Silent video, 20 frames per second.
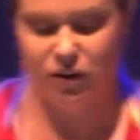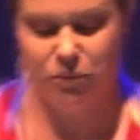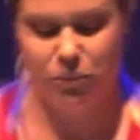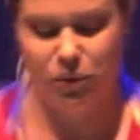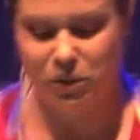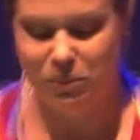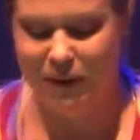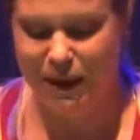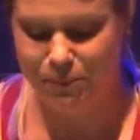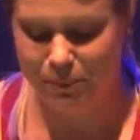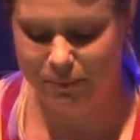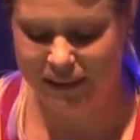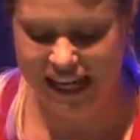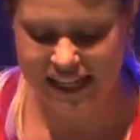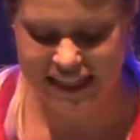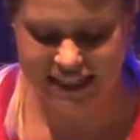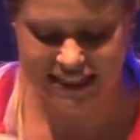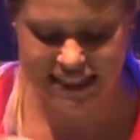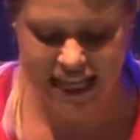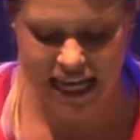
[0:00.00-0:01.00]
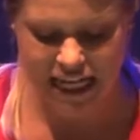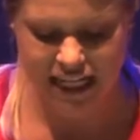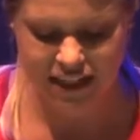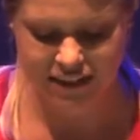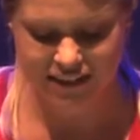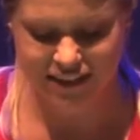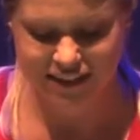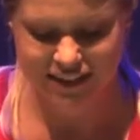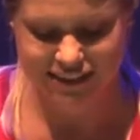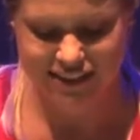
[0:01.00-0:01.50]
a paper plate in the centre
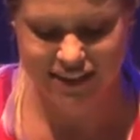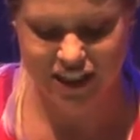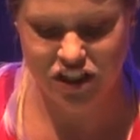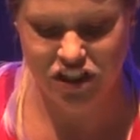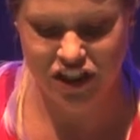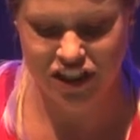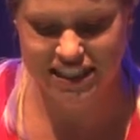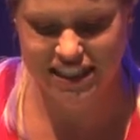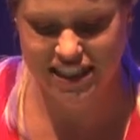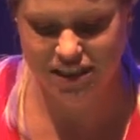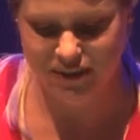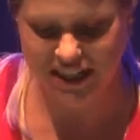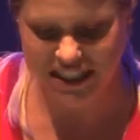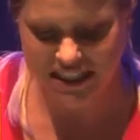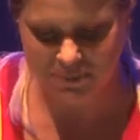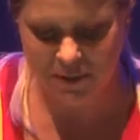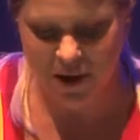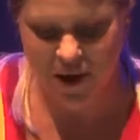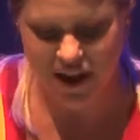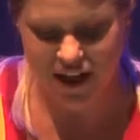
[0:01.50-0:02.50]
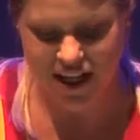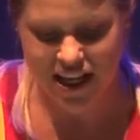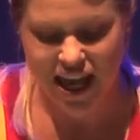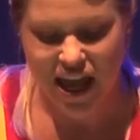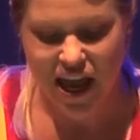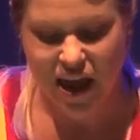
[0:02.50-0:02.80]
so you don't see the red spot.